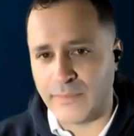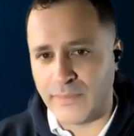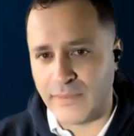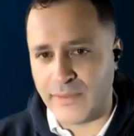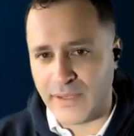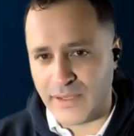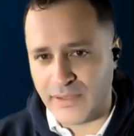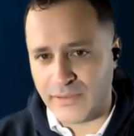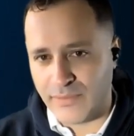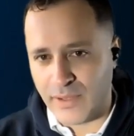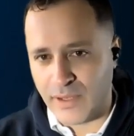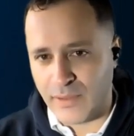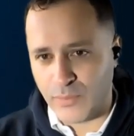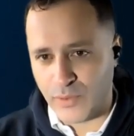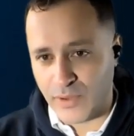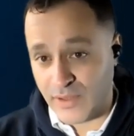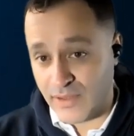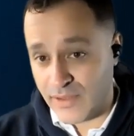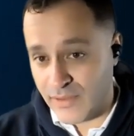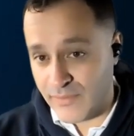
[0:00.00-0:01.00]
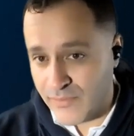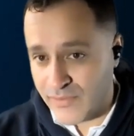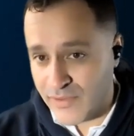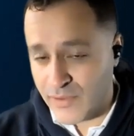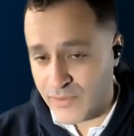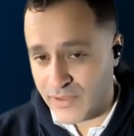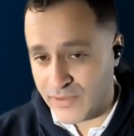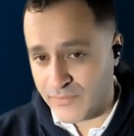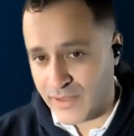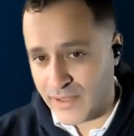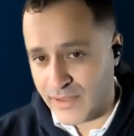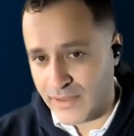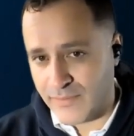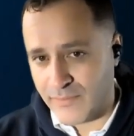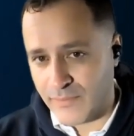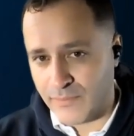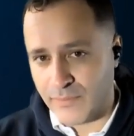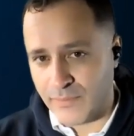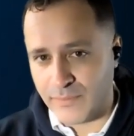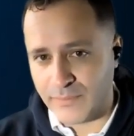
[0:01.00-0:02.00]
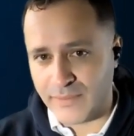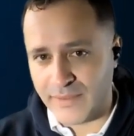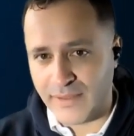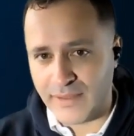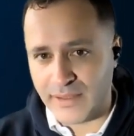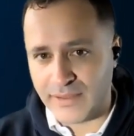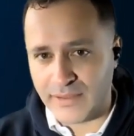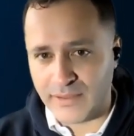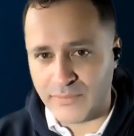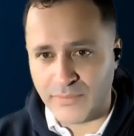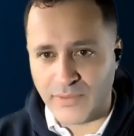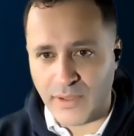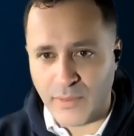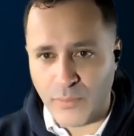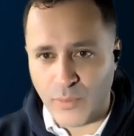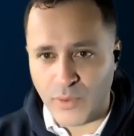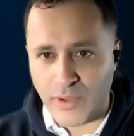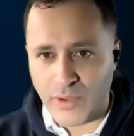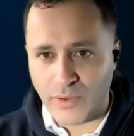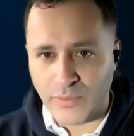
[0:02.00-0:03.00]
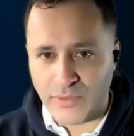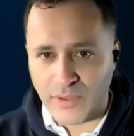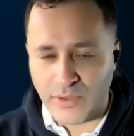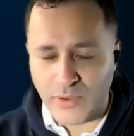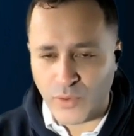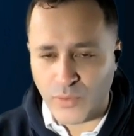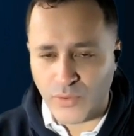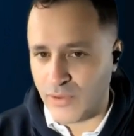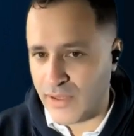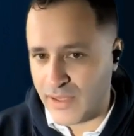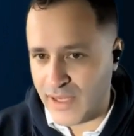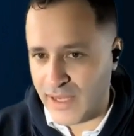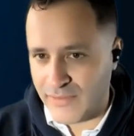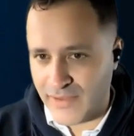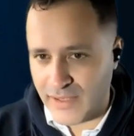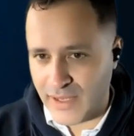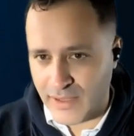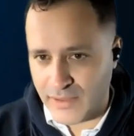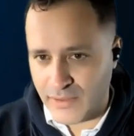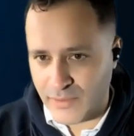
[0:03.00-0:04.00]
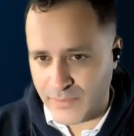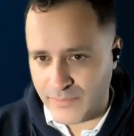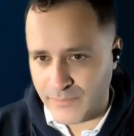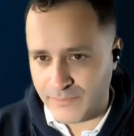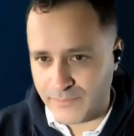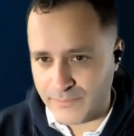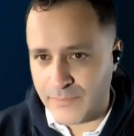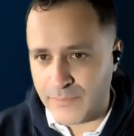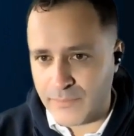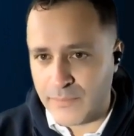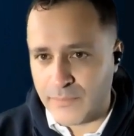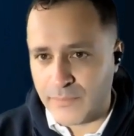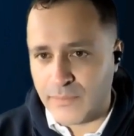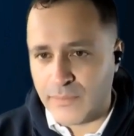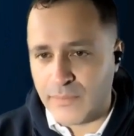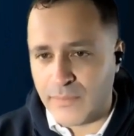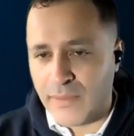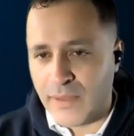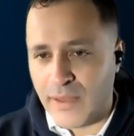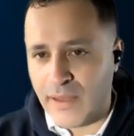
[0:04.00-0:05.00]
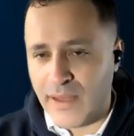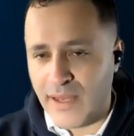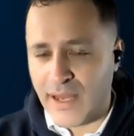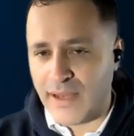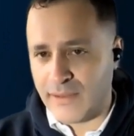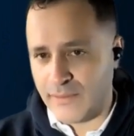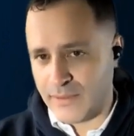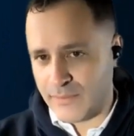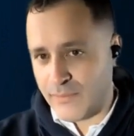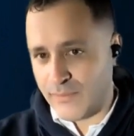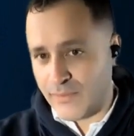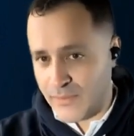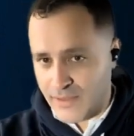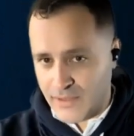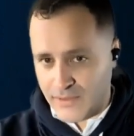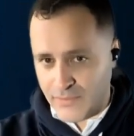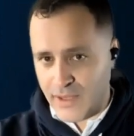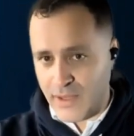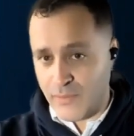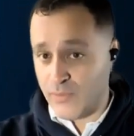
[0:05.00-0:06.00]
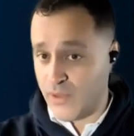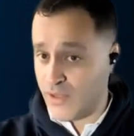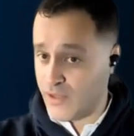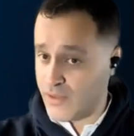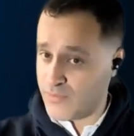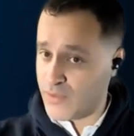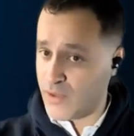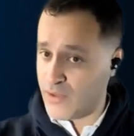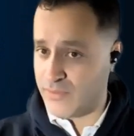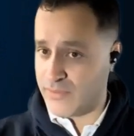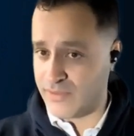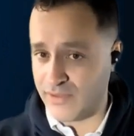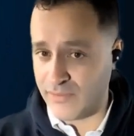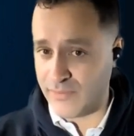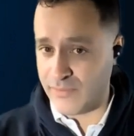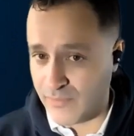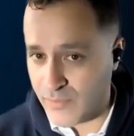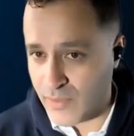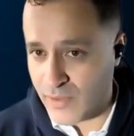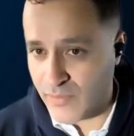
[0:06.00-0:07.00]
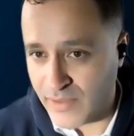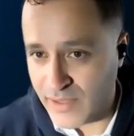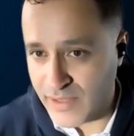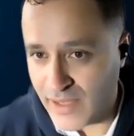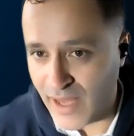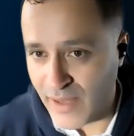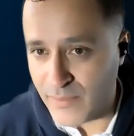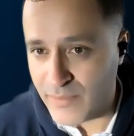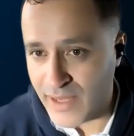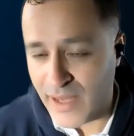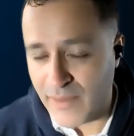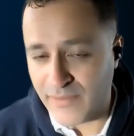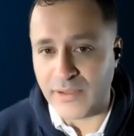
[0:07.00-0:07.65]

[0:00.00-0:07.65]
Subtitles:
this framework, so to speak. It's the framework of the donor lifecycle. And this framework evolves. Over time, we have